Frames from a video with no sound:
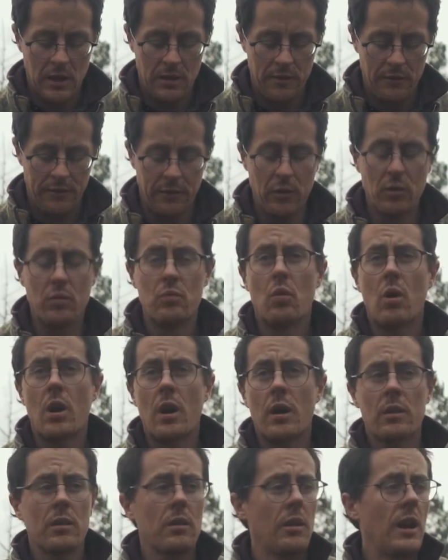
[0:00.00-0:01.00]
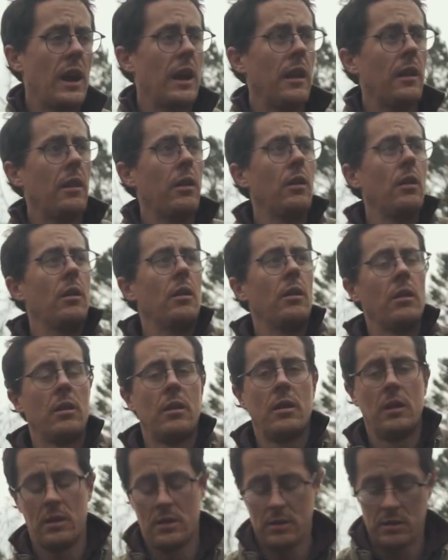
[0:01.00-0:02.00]
food and water, and the
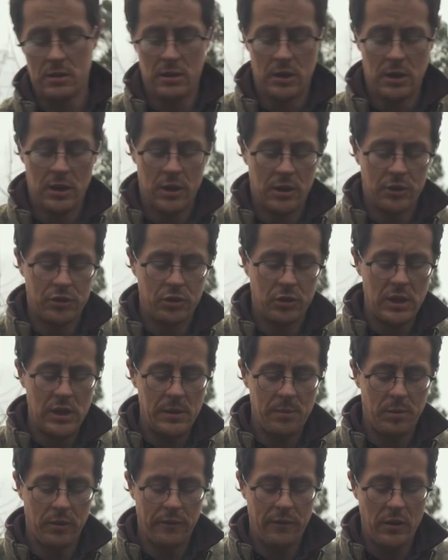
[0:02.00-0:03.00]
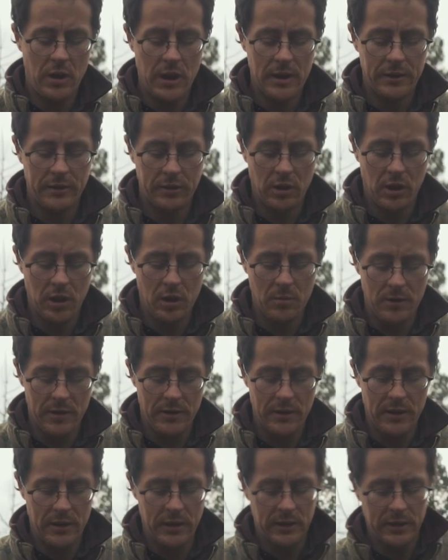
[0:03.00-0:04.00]
tree provides
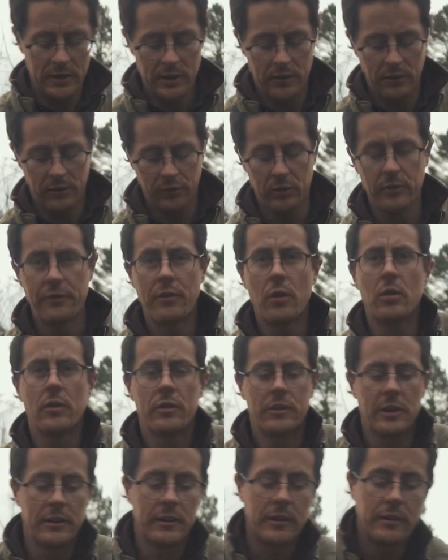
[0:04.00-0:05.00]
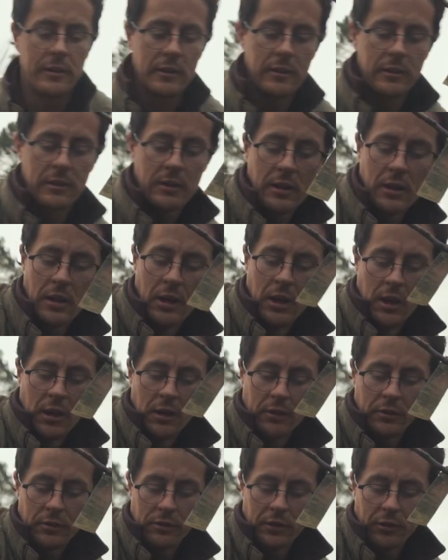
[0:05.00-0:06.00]
carbon that it gets through photosynthesis.
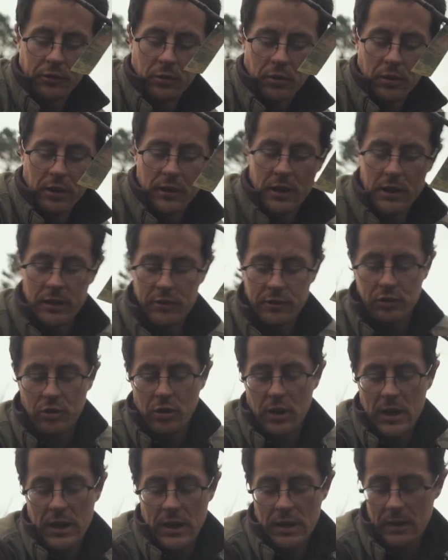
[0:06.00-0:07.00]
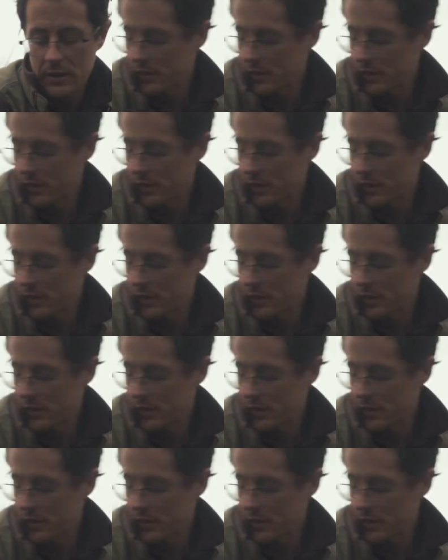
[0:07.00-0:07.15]
So it's this really nice trade.